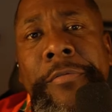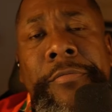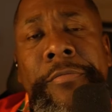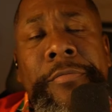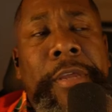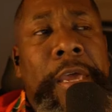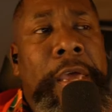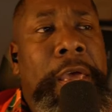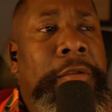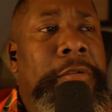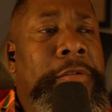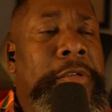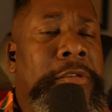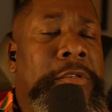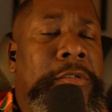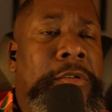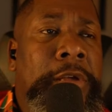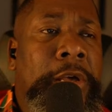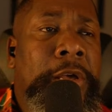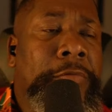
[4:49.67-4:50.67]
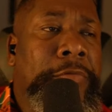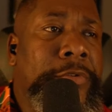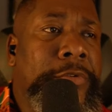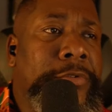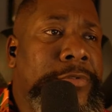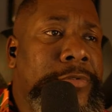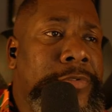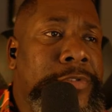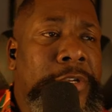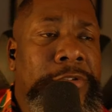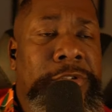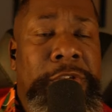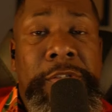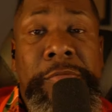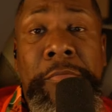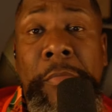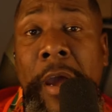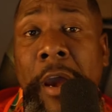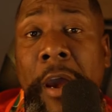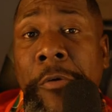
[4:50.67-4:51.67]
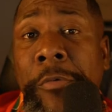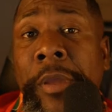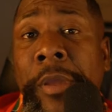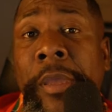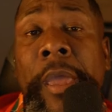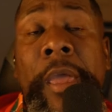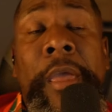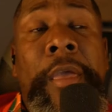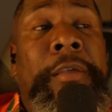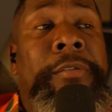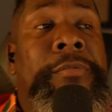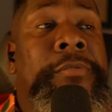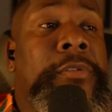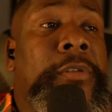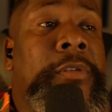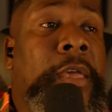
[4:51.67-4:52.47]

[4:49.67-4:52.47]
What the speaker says: that the tethers, such as Myron Gaines,